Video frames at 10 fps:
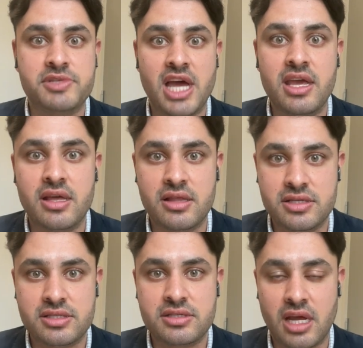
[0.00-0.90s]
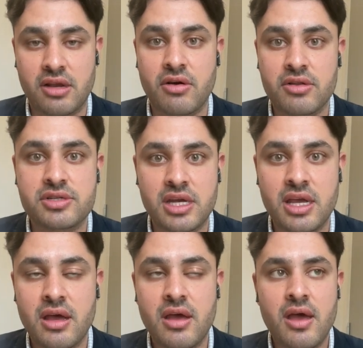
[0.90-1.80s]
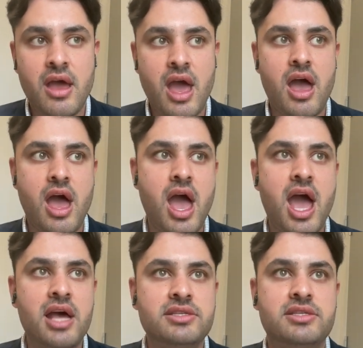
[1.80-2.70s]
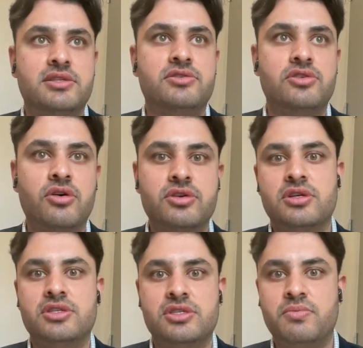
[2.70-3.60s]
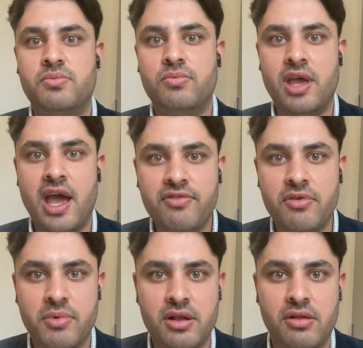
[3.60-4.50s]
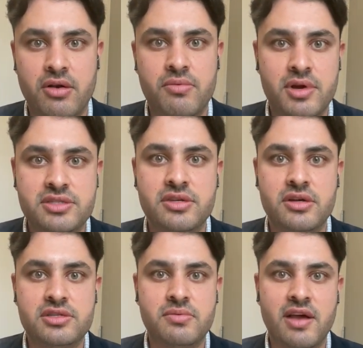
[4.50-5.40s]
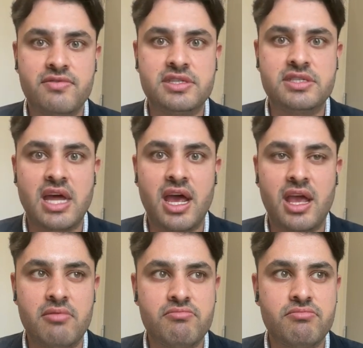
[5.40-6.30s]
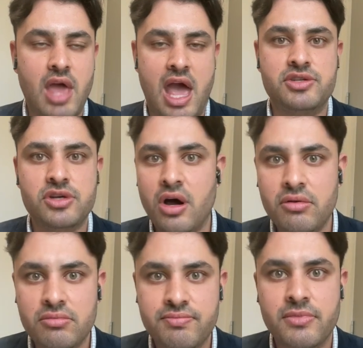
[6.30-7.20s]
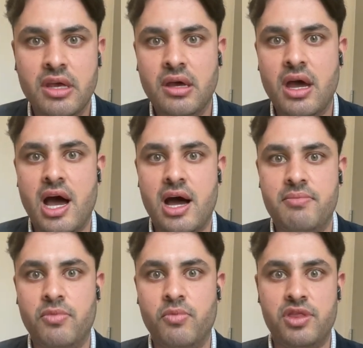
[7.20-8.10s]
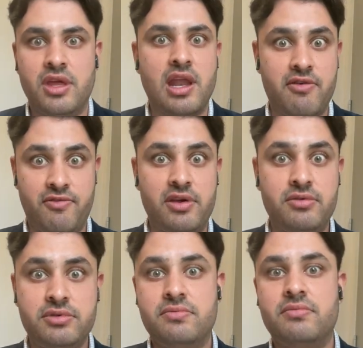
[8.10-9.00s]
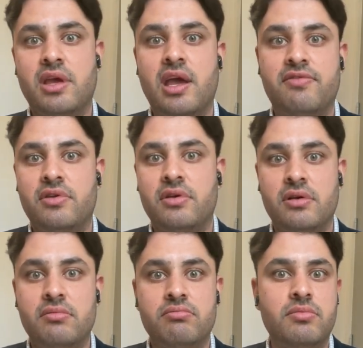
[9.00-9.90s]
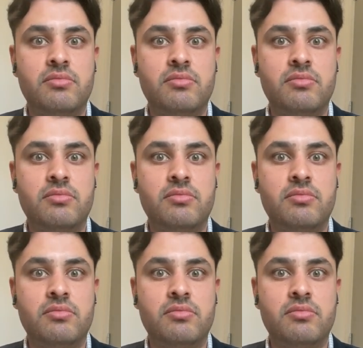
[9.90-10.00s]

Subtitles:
uptaking this technology. As doctors, we have to read a lot of research. We have to stay agile within our field. We have to